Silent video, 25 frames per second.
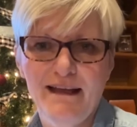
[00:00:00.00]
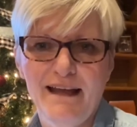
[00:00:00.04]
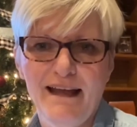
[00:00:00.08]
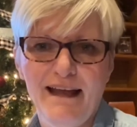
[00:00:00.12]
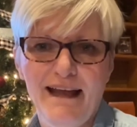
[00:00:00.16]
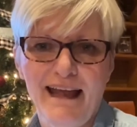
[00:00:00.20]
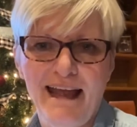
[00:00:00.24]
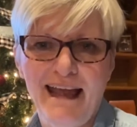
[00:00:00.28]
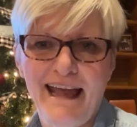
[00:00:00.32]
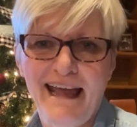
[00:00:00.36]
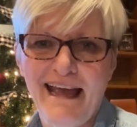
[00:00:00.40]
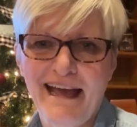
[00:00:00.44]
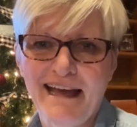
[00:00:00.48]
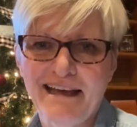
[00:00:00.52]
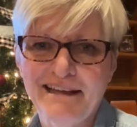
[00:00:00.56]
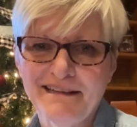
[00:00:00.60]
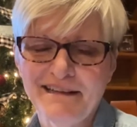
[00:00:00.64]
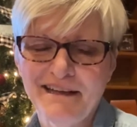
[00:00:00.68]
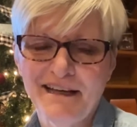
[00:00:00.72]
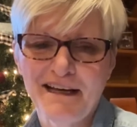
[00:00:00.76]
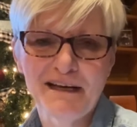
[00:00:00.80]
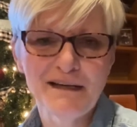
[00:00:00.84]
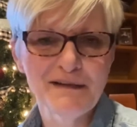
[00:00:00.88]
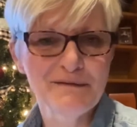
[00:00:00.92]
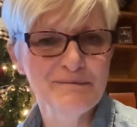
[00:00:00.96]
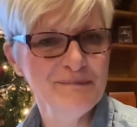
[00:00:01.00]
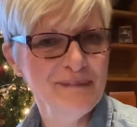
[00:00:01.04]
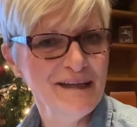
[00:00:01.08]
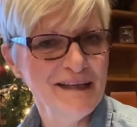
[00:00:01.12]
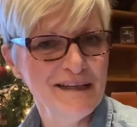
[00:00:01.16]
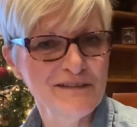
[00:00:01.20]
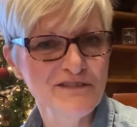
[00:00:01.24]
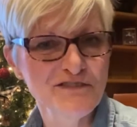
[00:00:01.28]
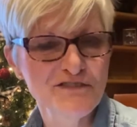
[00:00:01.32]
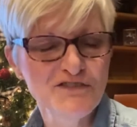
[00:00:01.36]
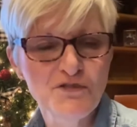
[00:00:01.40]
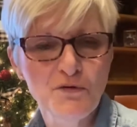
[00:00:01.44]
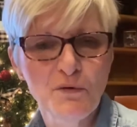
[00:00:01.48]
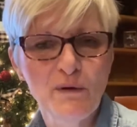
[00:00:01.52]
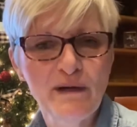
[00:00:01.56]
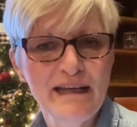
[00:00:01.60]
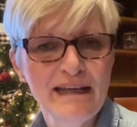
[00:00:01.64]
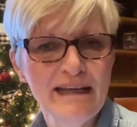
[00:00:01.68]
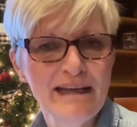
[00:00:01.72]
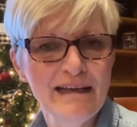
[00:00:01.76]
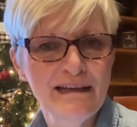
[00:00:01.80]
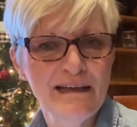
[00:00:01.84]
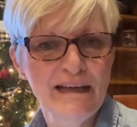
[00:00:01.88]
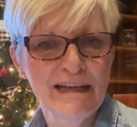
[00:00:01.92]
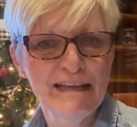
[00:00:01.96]
and uh, and
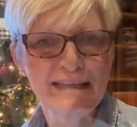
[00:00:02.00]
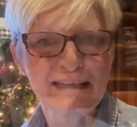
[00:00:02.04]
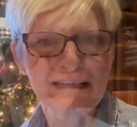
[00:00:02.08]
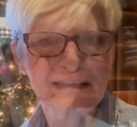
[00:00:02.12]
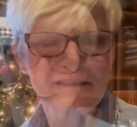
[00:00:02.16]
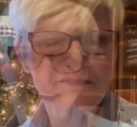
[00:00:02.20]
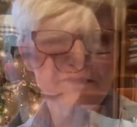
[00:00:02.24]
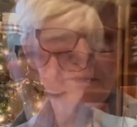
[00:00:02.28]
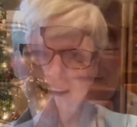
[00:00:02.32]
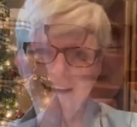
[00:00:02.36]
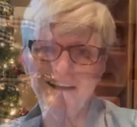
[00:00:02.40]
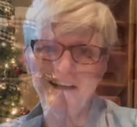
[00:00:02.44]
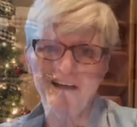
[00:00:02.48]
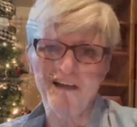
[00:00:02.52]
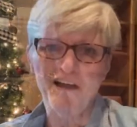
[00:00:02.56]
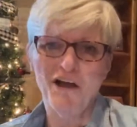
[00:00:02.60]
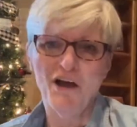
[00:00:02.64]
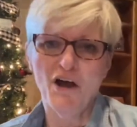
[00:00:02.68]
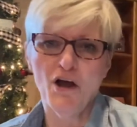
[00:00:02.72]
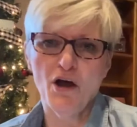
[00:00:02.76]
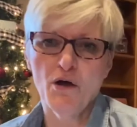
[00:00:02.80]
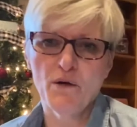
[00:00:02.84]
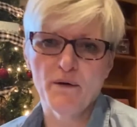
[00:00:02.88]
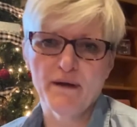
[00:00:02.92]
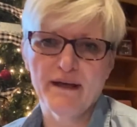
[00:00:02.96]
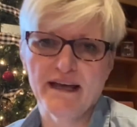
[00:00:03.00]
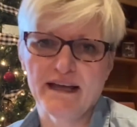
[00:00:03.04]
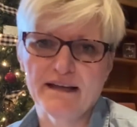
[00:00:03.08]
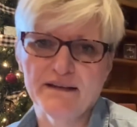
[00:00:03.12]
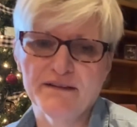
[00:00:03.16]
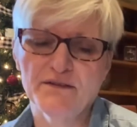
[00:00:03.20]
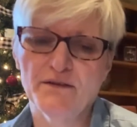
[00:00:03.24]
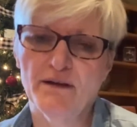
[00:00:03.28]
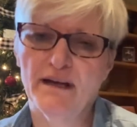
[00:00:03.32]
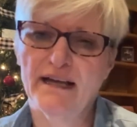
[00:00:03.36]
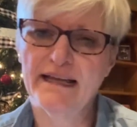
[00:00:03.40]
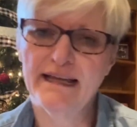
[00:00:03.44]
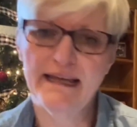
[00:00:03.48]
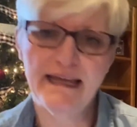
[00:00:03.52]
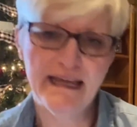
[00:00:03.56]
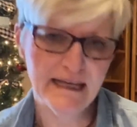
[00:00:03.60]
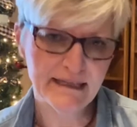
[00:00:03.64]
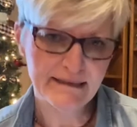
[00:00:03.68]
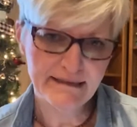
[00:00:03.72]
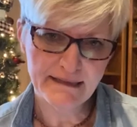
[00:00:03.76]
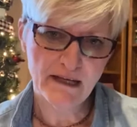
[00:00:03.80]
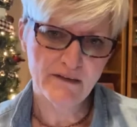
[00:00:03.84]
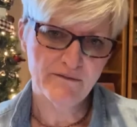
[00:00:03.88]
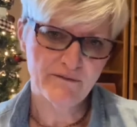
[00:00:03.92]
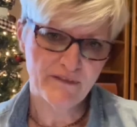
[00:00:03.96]
joining again joining our group. okay so i
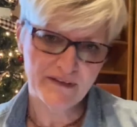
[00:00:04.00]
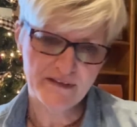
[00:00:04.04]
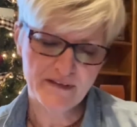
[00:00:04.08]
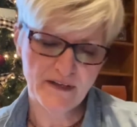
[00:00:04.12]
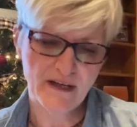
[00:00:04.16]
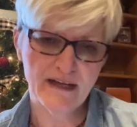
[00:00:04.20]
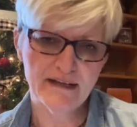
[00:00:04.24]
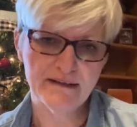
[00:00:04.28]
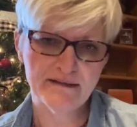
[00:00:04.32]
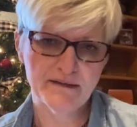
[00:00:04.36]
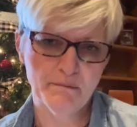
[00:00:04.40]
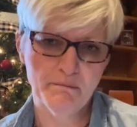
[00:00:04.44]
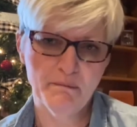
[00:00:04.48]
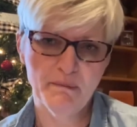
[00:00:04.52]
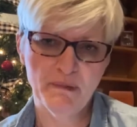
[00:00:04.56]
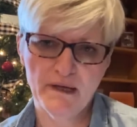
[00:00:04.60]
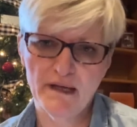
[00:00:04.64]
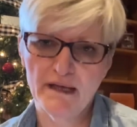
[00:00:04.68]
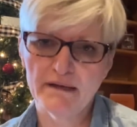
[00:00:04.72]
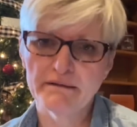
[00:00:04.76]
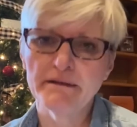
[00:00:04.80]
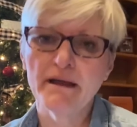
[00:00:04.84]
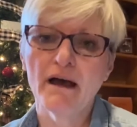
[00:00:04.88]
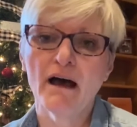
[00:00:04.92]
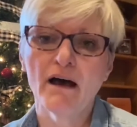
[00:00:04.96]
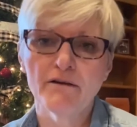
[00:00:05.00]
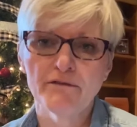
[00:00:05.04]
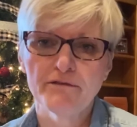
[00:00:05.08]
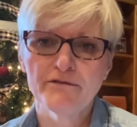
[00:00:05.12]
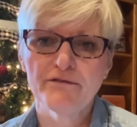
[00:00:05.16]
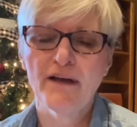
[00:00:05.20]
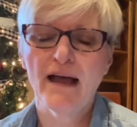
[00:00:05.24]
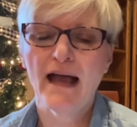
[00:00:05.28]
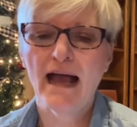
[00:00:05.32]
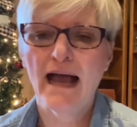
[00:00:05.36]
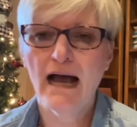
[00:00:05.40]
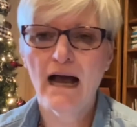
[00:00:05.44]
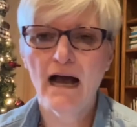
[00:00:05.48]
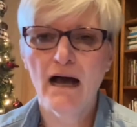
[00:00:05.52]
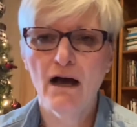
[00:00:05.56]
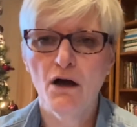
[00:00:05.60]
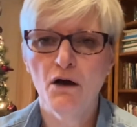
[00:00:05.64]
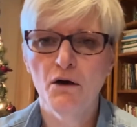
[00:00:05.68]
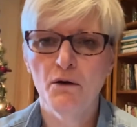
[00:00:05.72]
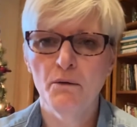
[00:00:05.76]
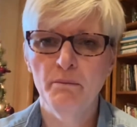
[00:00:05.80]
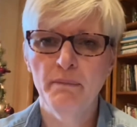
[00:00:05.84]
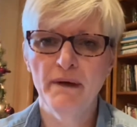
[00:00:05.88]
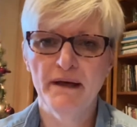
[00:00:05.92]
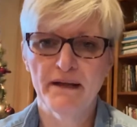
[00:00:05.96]
can't emphasize enough
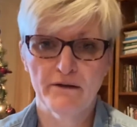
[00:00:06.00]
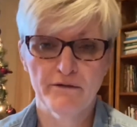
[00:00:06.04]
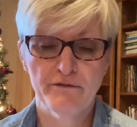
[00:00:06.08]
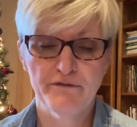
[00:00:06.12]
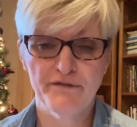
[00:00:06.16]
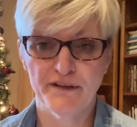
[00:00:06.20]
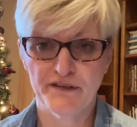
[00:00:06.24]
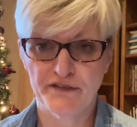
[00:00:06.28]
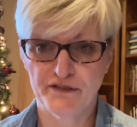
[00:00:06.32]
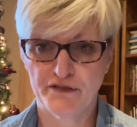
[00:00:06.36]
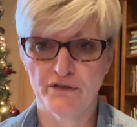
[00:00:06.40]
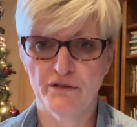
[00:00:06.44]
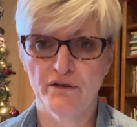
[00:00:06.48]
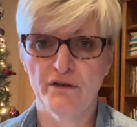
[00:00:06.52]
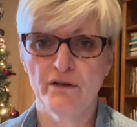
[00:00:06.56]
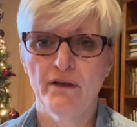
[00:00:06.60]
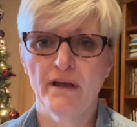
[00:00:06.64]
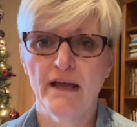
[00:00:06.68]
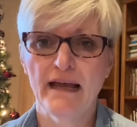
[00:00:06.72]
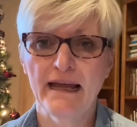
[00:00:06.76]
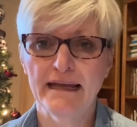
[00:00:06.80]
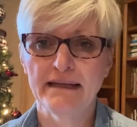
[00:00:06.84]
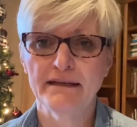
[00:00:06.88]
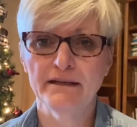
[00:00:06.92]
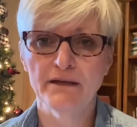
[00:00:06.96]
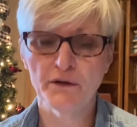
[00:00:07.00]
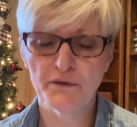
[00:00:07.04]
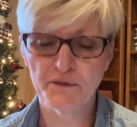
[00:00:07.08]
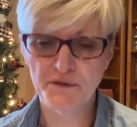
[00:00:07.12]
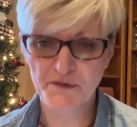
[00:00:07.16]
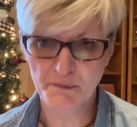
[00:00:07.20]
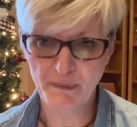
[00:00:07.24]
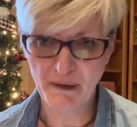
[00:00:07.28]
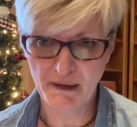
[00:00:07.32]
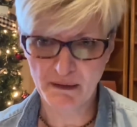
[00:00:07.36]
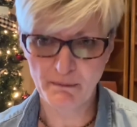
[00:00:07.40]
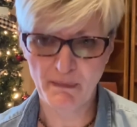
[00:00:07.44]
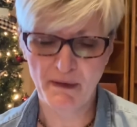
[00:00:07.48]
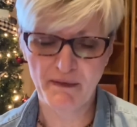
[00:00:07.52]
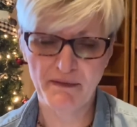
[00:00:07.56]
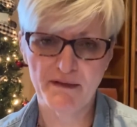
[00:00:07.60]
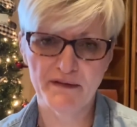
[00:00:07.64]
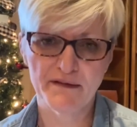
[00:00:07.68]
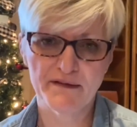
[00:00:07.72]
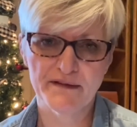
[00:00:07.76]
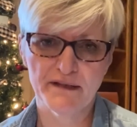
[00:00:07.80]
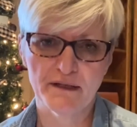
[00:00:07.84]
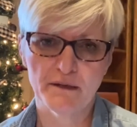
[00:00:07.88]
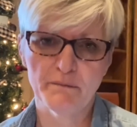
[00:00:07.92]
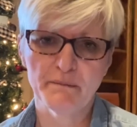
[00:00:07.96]
how beneficial a no spend month
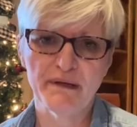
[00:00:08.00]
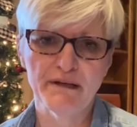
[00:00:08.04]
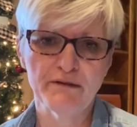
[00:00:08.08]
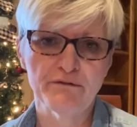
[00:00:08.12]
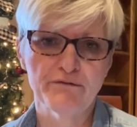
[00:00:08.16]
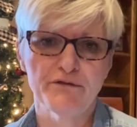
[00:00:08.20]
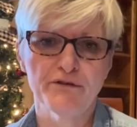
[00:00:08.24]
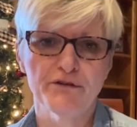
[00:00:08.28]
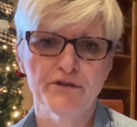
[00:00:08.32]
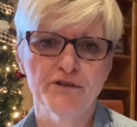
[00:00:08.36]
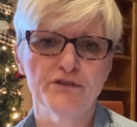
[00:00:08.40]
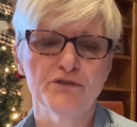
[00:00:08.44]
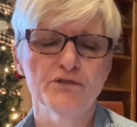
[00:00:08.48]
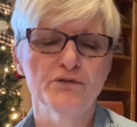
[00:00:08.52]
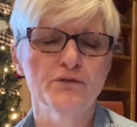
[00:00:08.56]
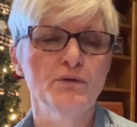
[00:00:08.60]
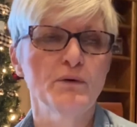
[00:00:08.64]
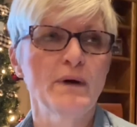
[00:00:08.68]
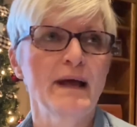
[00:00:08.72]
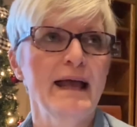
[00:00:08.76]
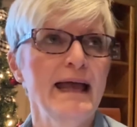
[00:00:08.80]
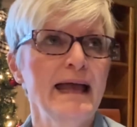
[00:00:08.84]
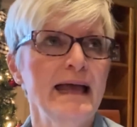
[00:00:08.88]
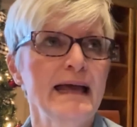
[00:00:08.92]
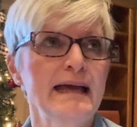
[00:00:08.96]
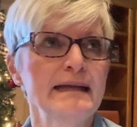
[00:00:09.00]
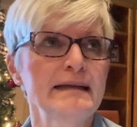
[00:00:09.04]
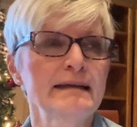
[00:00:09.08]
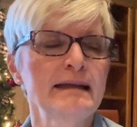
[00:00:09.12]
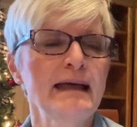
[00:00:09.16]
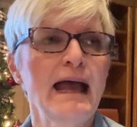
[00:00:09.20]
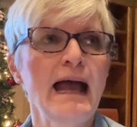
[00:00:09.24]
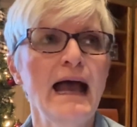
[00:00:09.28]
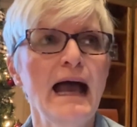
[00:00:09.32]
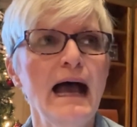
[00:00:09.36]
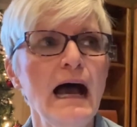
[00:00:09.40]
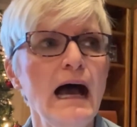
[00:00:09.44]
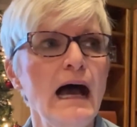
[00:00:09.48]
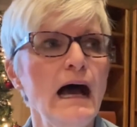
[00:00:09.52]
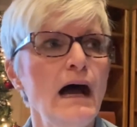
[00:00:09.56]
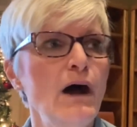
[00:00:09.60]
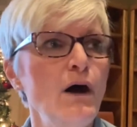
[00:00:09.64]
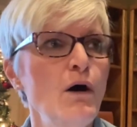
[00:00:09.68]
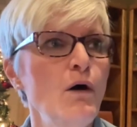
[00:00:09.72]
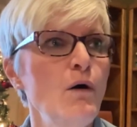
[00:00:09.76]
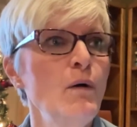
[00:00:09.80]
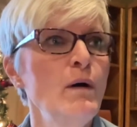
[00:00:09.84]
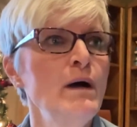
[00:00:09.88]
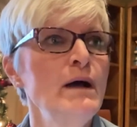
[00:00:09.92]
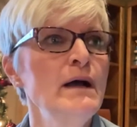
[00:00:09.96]
is going to be for you and
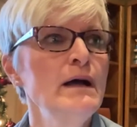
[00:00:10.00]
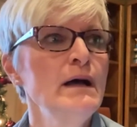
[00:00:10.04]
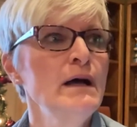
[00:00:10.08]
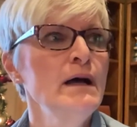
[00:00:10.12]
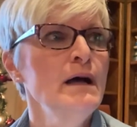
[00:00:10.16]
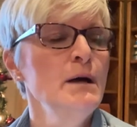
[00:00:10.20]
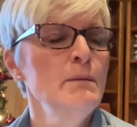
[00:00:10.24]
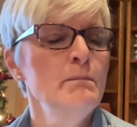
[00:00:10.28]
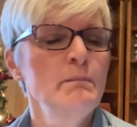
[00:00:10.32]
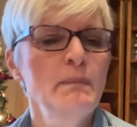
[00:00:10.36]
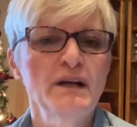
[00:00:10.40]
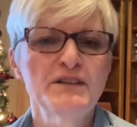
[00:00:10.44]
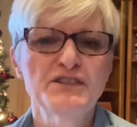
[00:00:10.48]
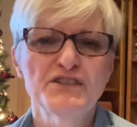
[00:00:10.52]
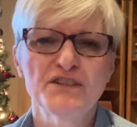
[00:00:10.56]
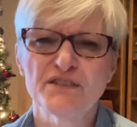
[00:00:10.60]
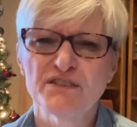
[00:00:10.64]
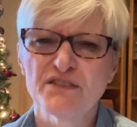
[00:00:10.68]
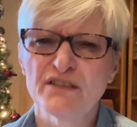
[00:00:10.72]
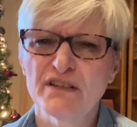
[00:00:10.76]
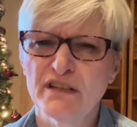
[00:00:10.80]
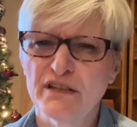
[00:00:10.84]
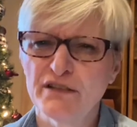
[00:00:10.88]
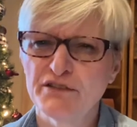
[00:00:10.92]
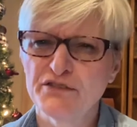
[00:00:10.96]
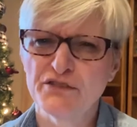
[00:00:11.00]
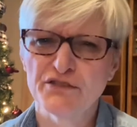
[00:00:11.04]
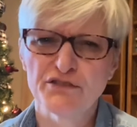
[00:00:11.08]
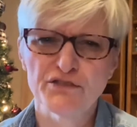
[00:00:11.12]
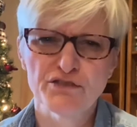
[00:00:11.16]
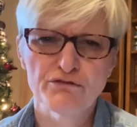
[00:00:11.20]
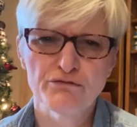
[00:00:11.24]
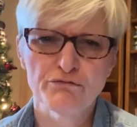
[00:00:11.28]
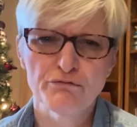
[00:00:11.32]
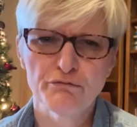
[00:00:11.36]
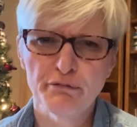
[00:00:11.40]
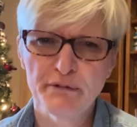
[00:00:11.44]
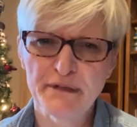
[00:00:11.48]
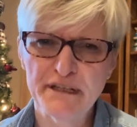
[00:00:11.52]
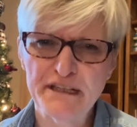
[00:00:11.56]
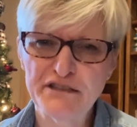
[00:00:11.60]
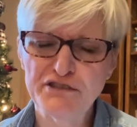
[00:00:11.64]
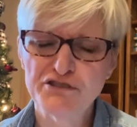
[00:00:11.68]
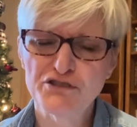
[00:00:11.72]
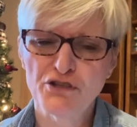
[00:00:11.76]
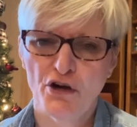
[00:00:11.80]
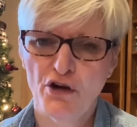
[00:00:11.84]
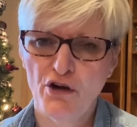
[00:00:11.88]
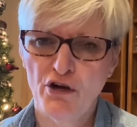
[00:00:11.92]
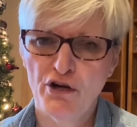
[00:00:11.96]
how much it's going to just
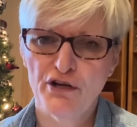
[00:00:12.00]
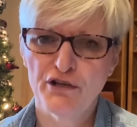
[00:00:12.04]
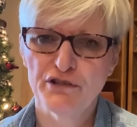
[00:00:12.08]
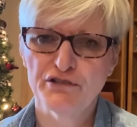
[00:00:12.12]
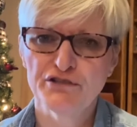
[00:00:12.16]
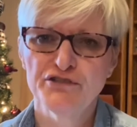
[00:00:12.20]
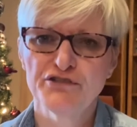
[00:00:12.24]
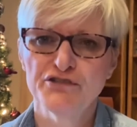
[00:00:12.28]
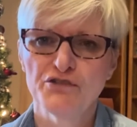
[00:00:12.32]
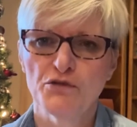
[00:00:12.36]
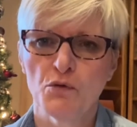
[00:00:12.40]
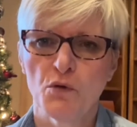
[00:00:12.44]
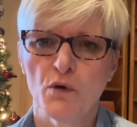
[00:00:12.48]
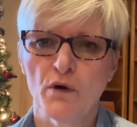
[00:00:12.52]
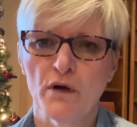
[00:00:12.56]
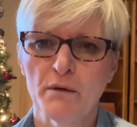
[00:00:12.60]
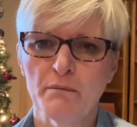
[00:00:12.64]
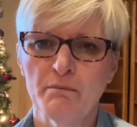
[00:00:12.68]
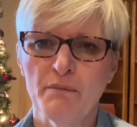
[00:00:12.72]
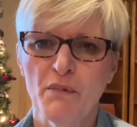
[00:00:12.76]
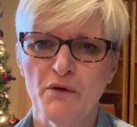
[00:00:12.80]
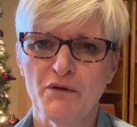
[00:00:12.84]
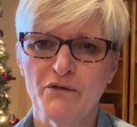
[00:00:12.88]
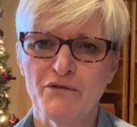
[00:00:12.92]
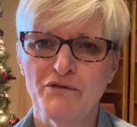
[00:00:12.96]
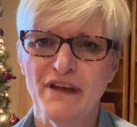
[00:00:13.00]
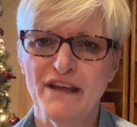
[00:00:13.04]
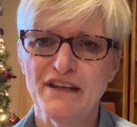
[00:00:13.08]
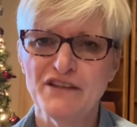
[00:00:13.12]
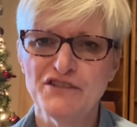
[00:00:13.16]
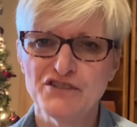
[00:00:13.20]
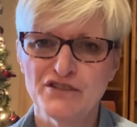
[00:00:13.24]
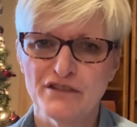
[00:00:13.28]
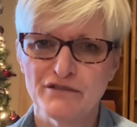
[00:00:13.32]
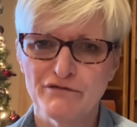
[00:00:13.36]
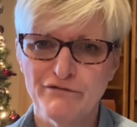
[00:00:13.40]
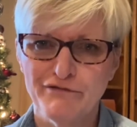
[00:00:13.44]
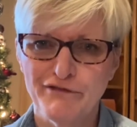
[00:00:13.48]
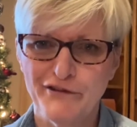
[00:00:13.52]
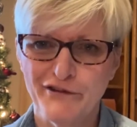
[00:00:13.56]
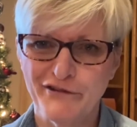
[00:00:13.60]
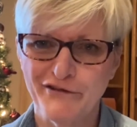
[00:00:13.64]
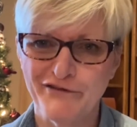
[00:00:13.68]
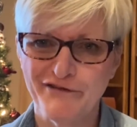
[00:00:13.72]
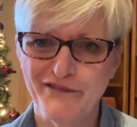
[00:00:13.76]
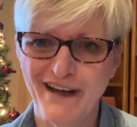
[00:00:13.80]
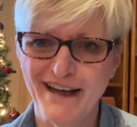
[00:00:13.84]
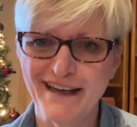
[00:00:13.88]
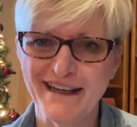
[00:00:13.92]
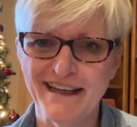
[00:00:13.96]
recharge your motivation for your
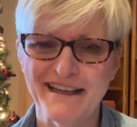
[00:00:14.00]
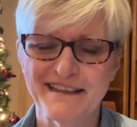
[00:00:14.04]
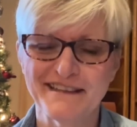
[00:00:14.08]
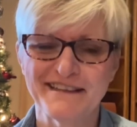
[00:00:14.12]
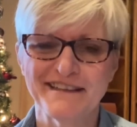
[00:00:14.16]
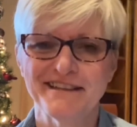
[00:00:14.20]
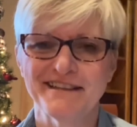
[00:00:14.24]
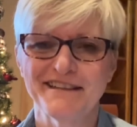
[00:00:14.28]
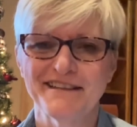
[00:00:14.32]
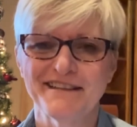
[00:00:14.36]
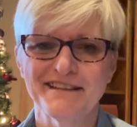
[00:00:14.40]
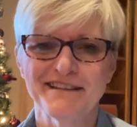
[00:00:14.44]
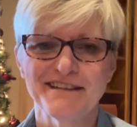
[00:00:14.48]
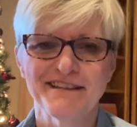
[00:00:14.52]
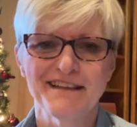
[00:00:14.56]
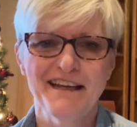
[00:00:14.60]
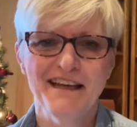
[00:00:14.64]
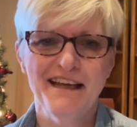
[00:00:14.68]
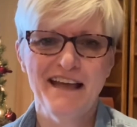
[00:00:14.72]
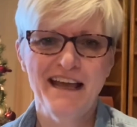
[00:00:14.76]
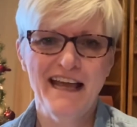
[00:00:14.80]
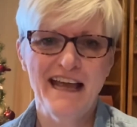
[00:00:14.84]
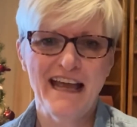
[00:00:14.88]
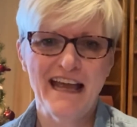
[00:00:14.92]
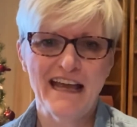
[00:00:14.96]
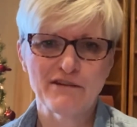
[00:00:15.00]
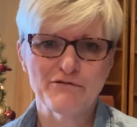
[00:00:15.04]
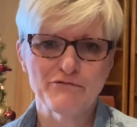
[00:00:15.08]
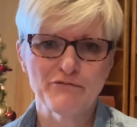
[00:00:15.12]
finances and